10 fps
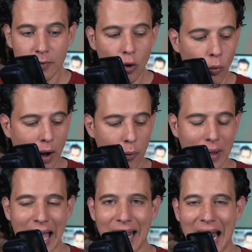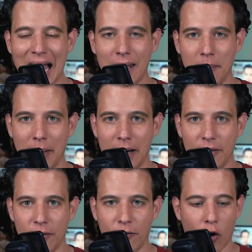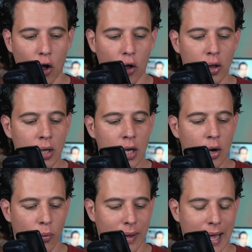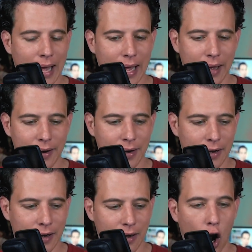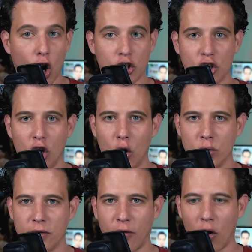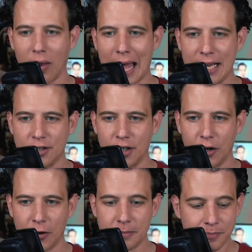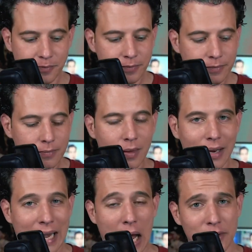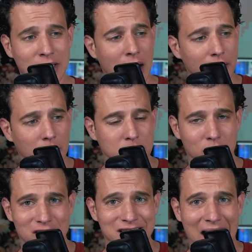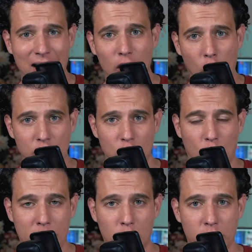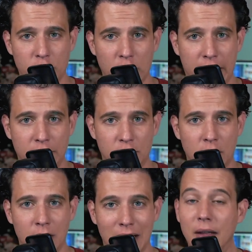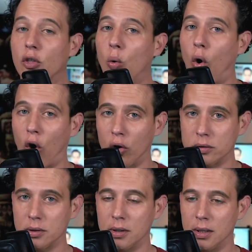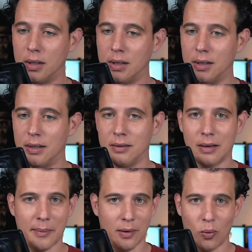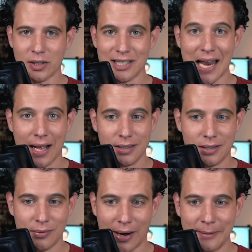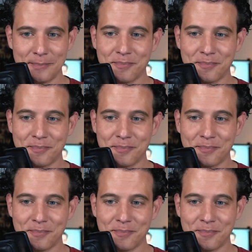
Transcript: right? We had Alameda fall. We had Archegos fall last year. Now it's gotten up to the second largest crypto exchange in the world. I mean, what's next, right?